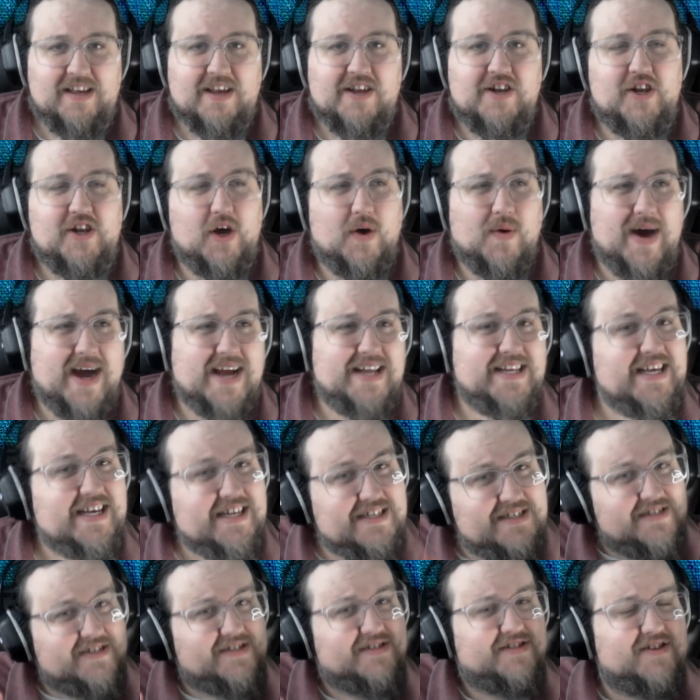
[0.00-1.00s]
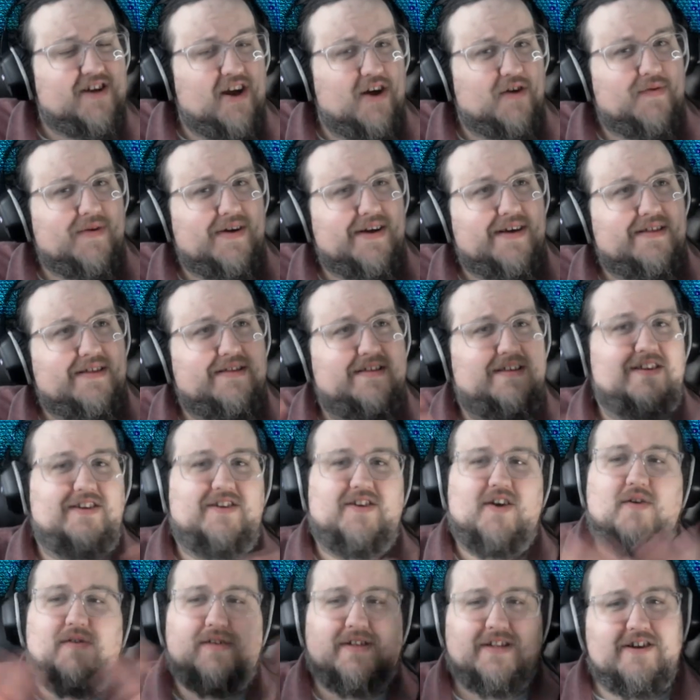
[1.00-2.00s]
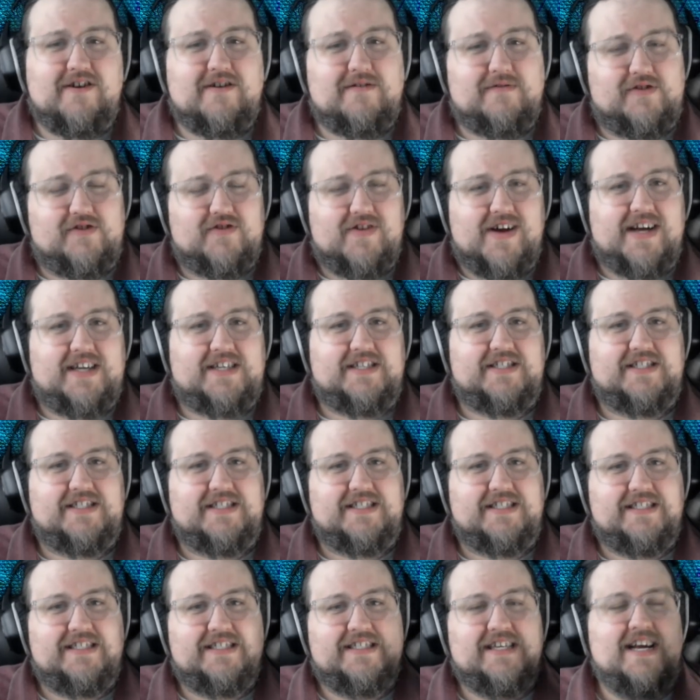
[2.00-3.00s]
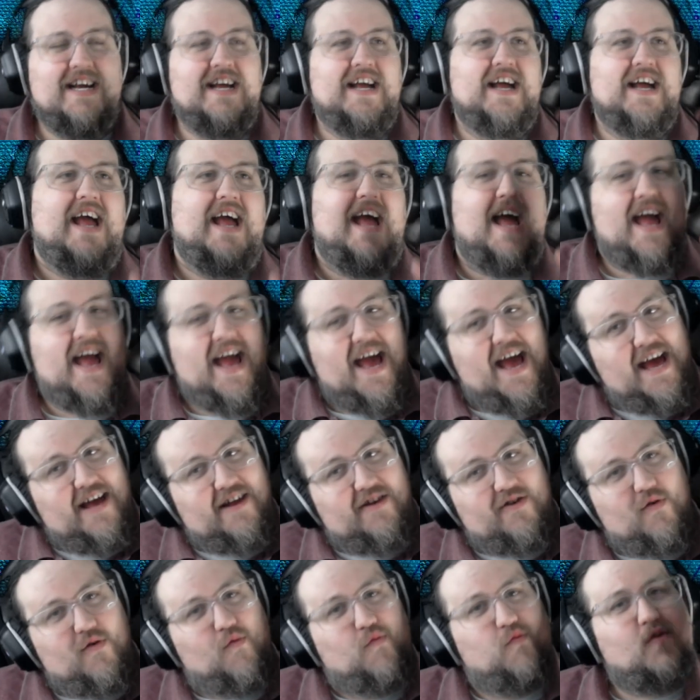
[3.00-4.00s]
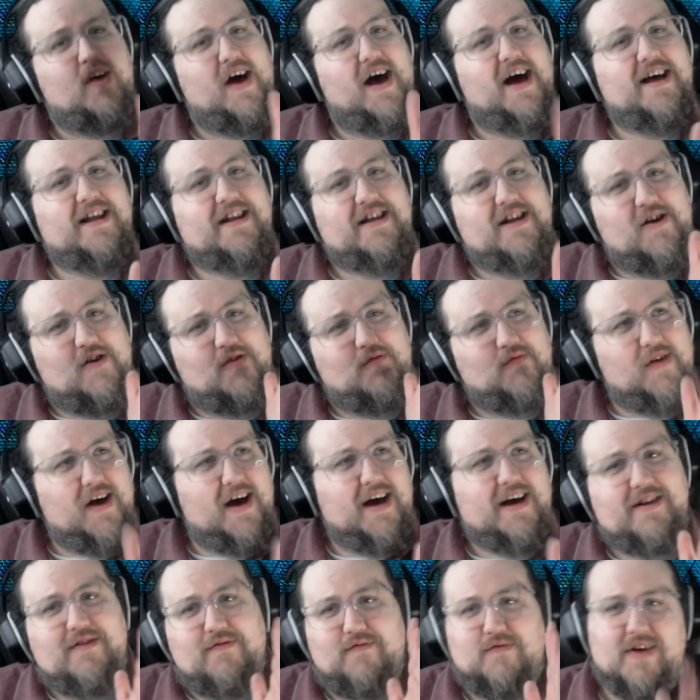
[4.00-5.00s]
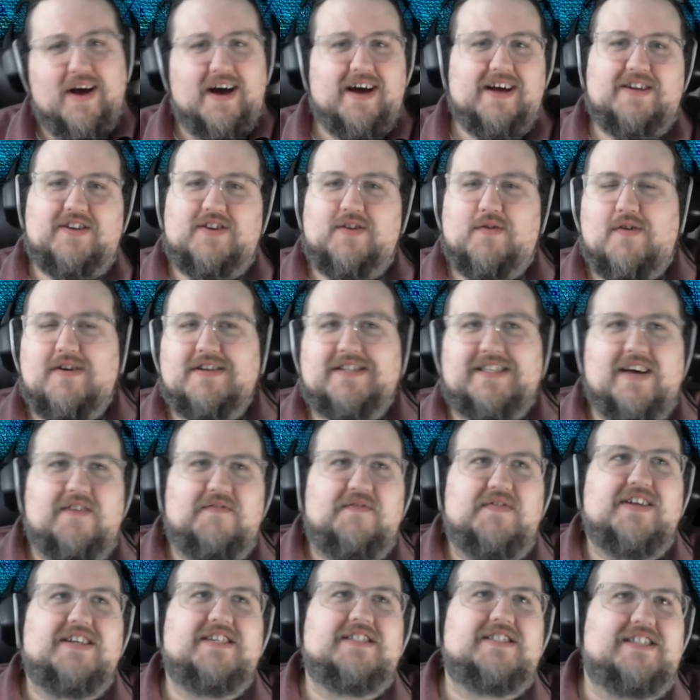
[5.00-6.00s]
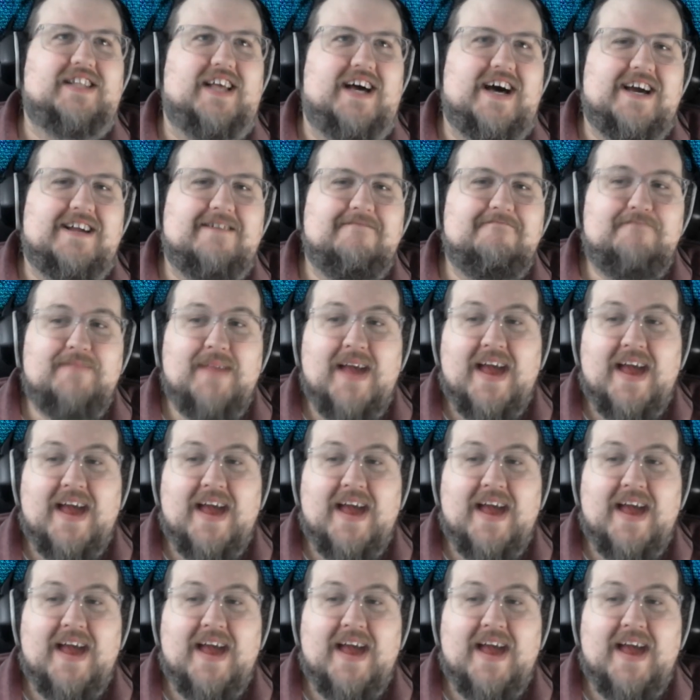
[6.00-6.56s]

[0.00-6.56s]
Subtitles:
No ideas to start with, no clear direction, and run towards that finish line.